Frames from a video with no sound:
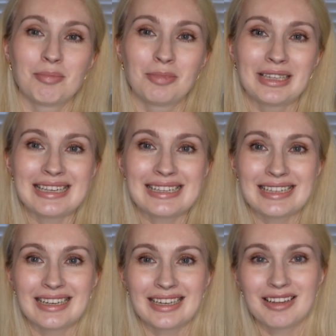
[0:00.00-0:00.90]
Please
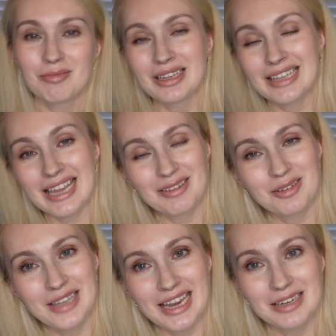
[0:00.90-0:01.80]
give me a like if
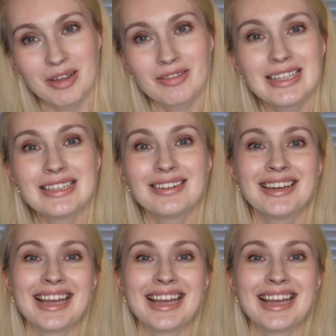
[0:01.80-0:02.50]
you liked my video,